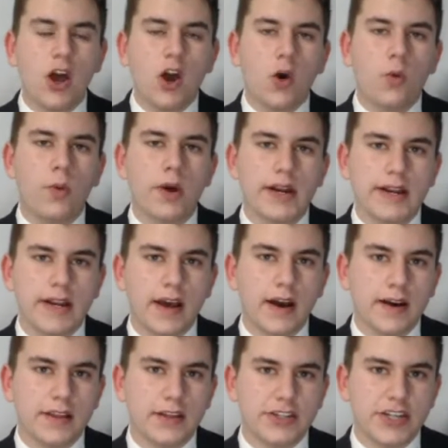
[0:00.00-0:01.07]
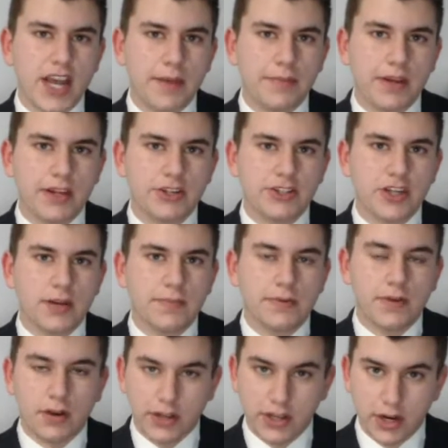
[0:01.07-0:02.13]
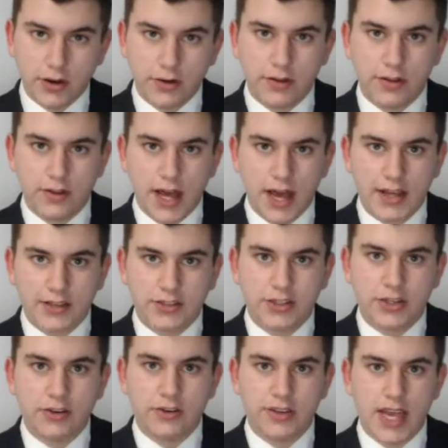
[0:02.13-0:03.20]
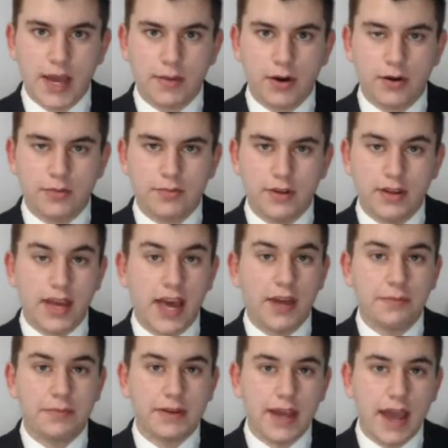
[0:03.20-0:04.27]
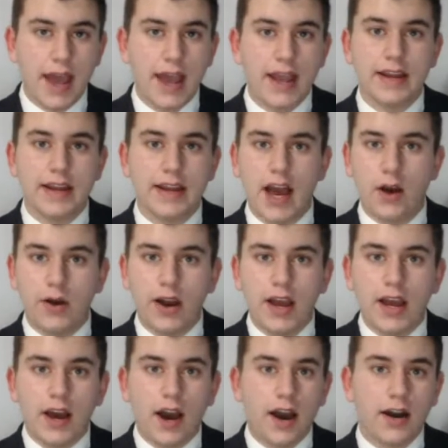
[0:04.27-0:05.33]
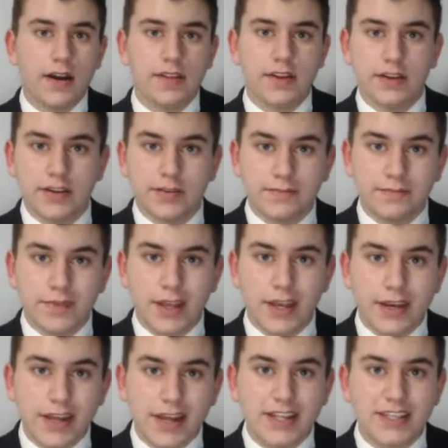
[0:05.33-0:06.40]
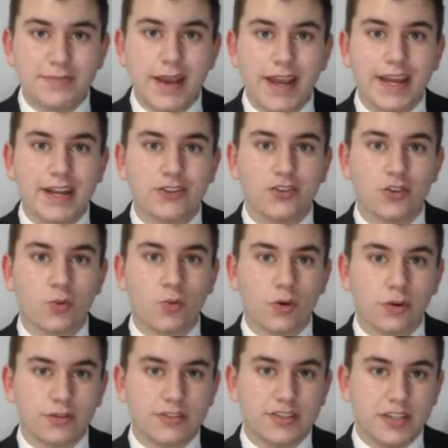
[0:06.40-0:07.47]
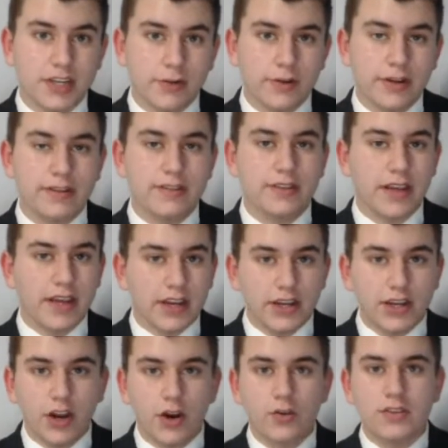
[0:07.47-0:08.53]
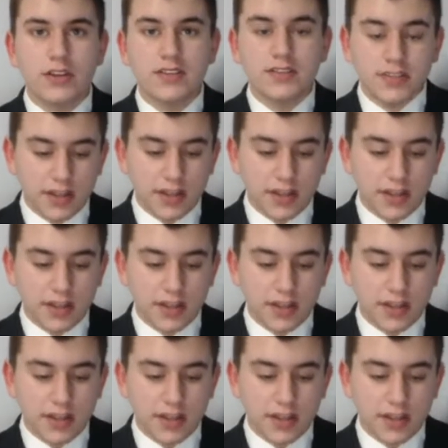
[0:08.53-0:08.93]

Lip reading: winning the championship, last year in the NBA, and now the Indians making it to the World Series. And this